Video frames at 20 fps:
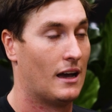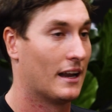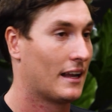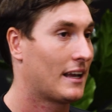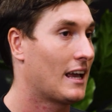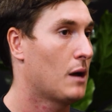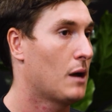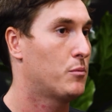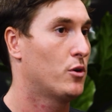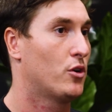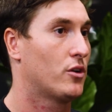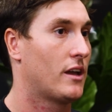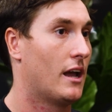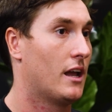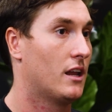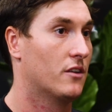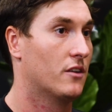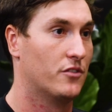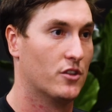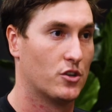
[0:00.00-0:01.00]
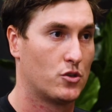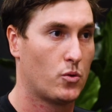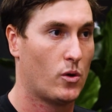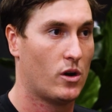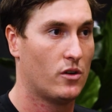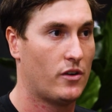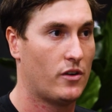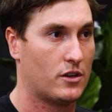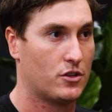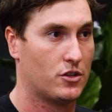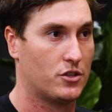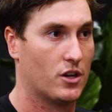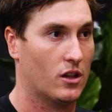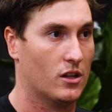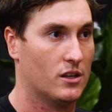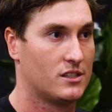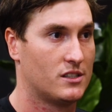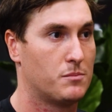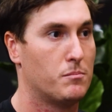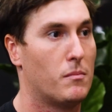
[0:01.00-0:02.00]
and a capital gain of the
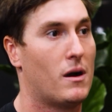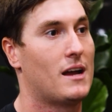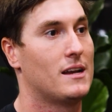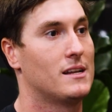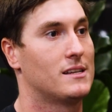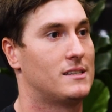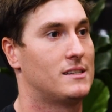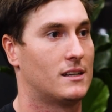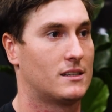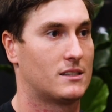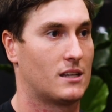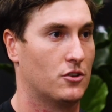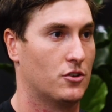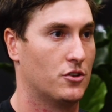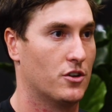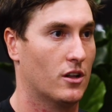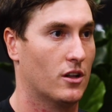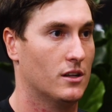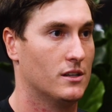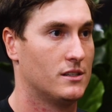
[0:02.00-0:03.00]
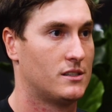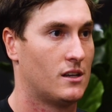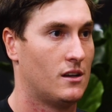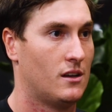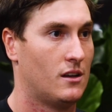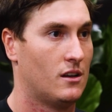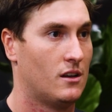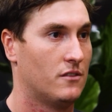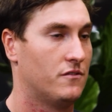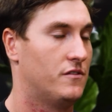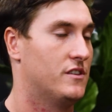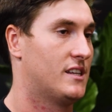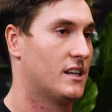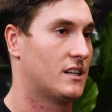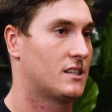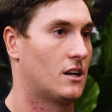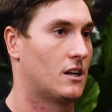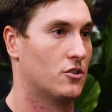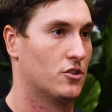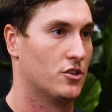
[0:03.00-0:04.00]
$1,200 minus $600 for
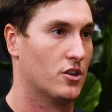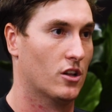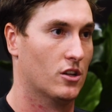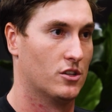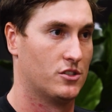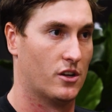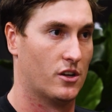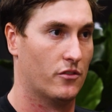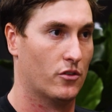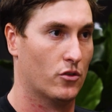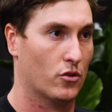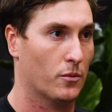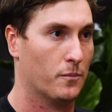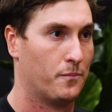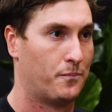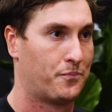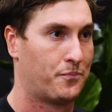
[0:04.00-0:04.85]
$600 overall.